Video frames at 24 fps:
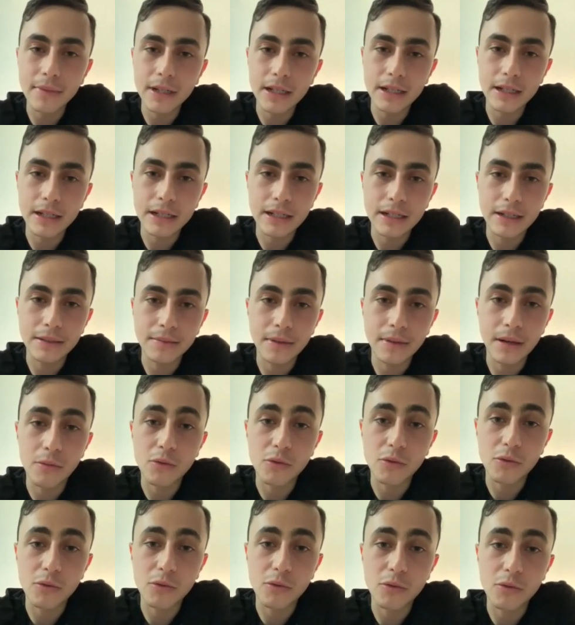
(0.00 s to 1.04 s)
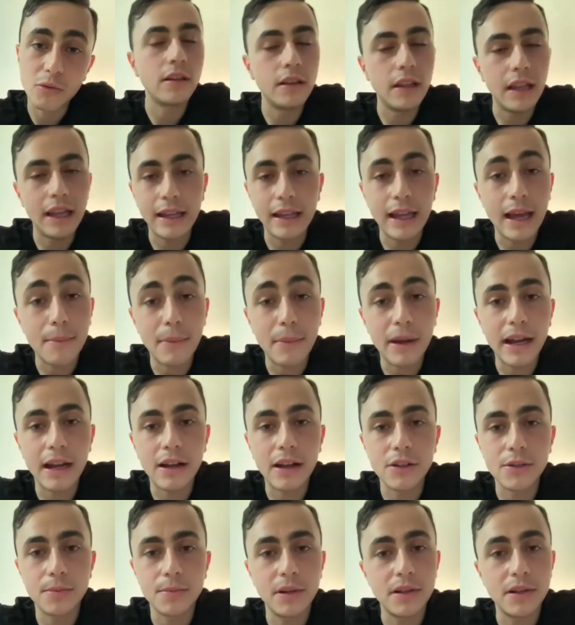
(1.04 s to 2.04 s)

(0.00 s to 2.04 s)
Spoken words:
I was working at my house